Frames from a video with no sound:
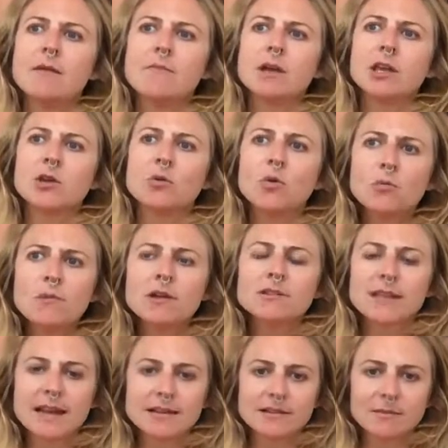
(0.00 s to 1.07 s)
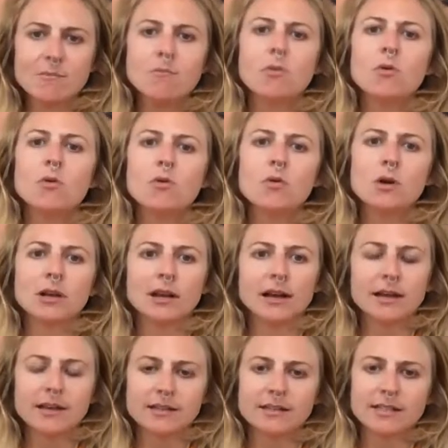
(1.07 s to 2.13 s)
you almost enter more
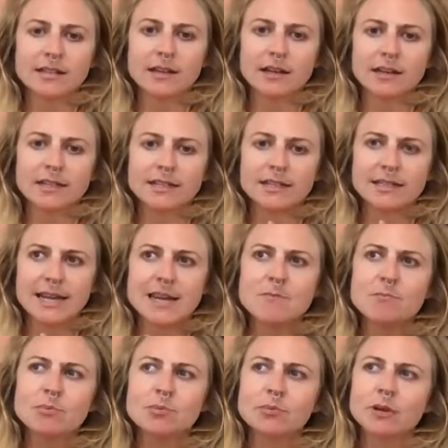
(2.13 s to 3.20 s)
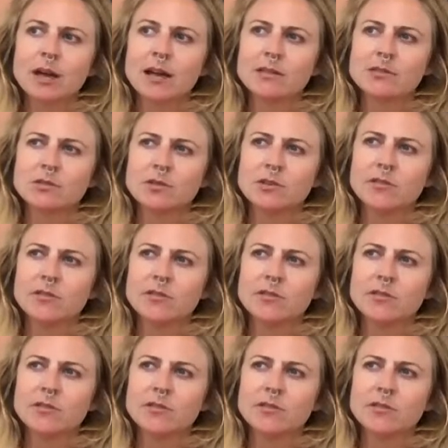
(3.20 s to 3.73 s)
like a deep sort of